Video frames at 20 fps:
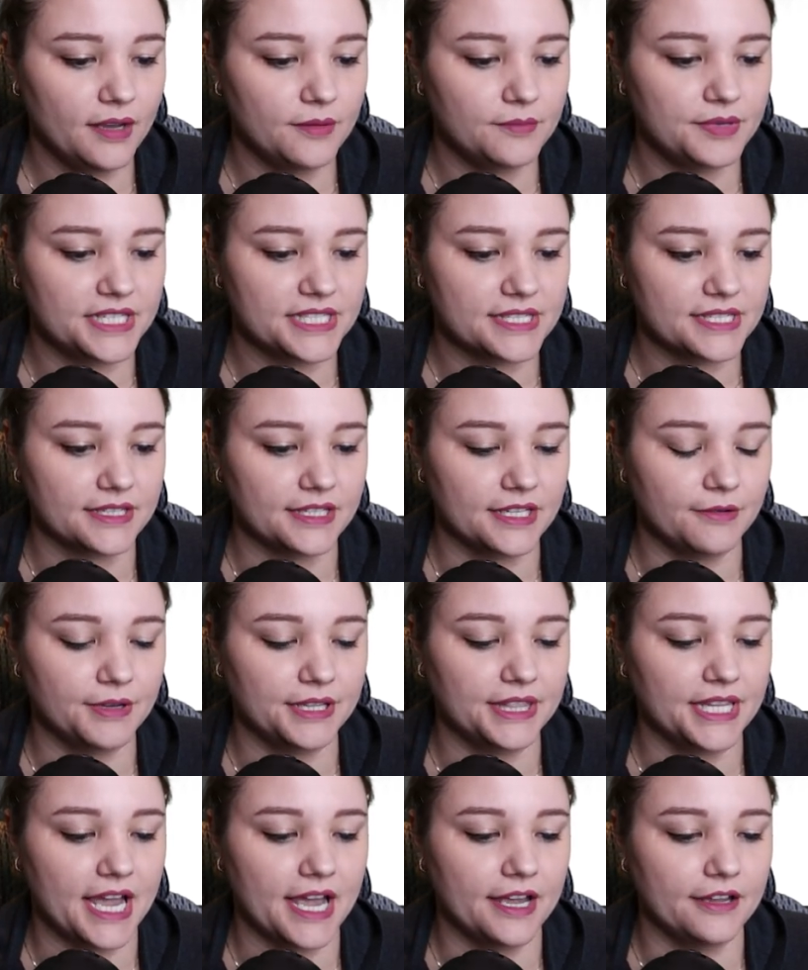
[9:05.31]
Basically
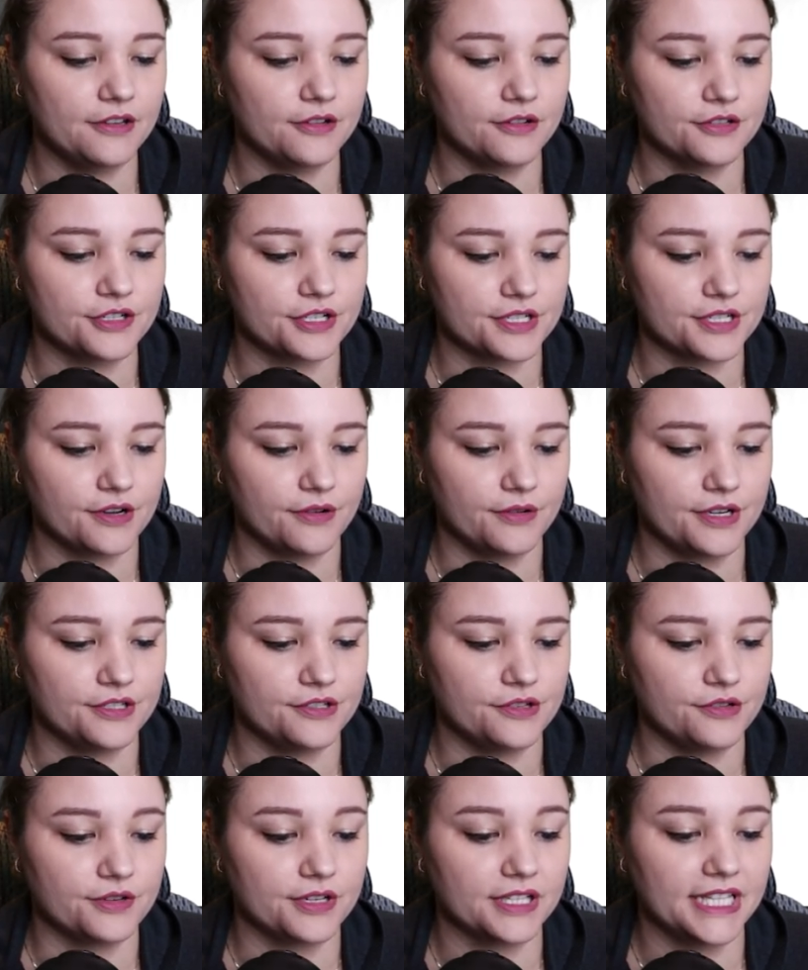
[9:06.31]
with that, you're just going
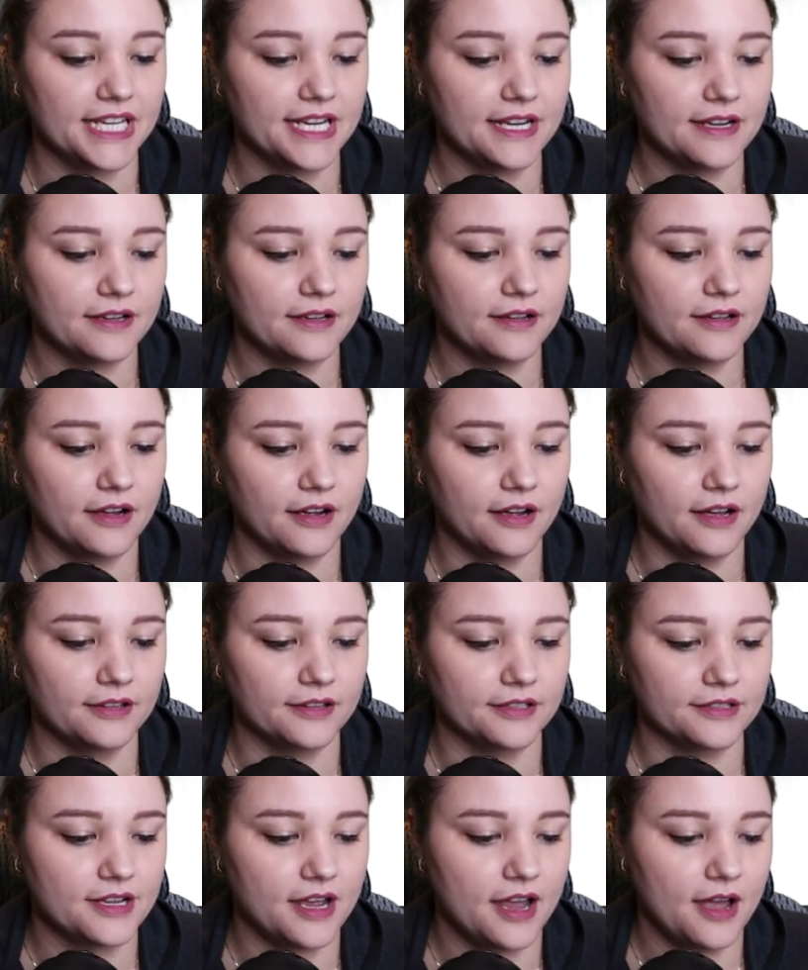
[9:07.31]
to click on
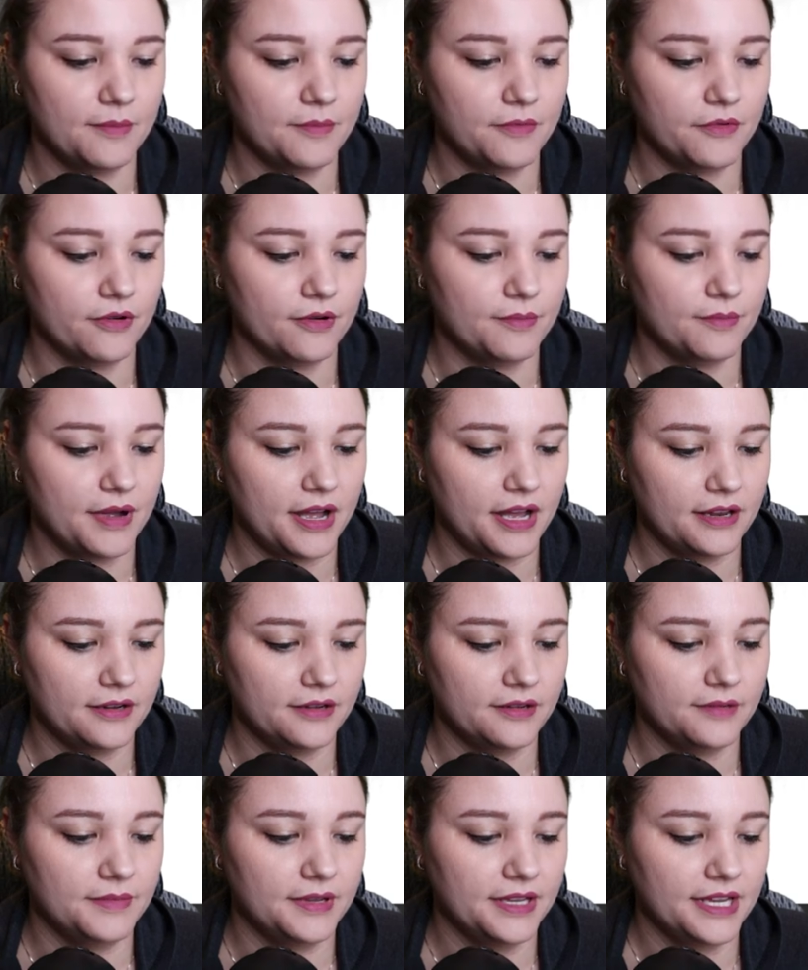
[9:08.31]
the top or
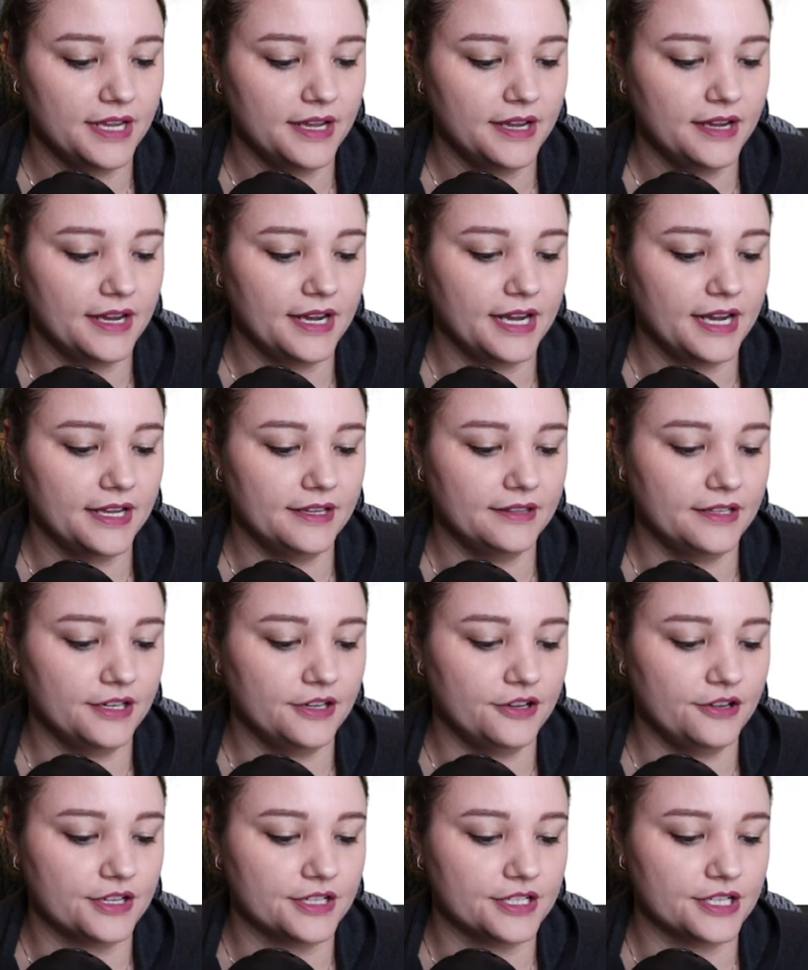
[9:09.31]
bottom, and then
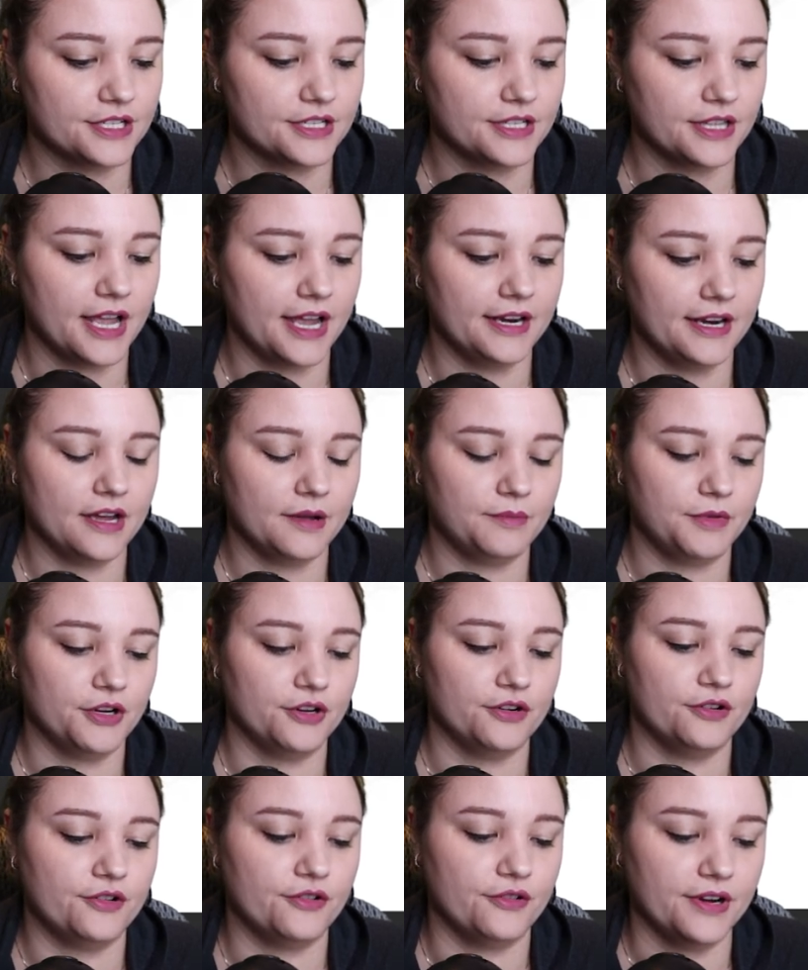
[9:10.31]
you can just line up
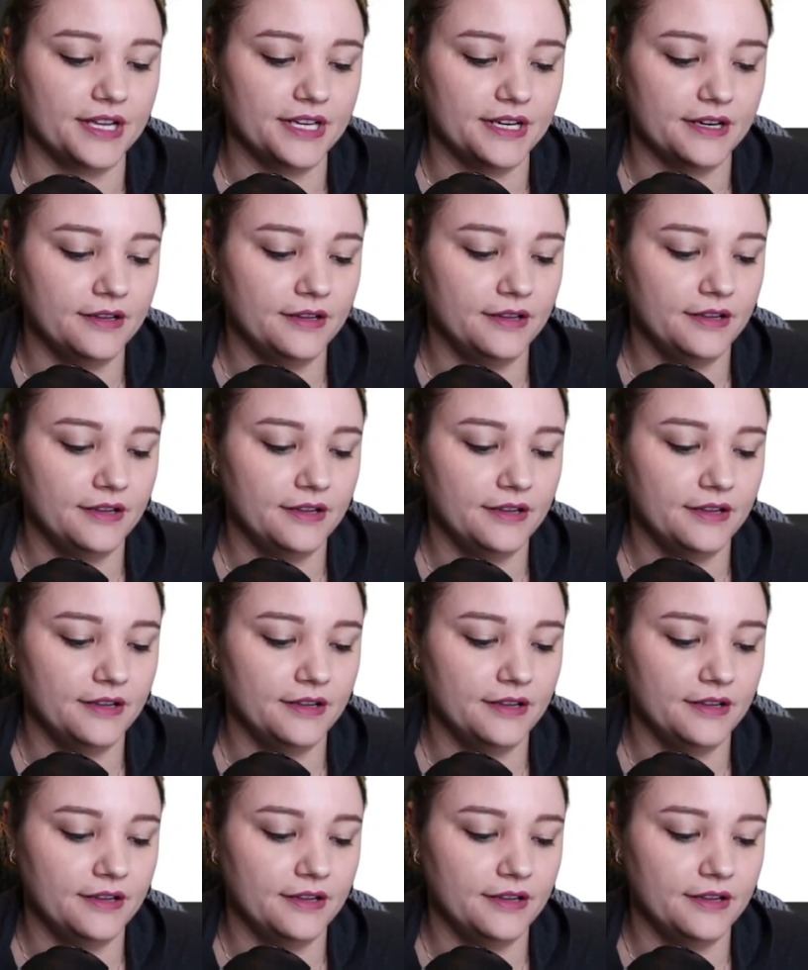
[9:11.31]
your grid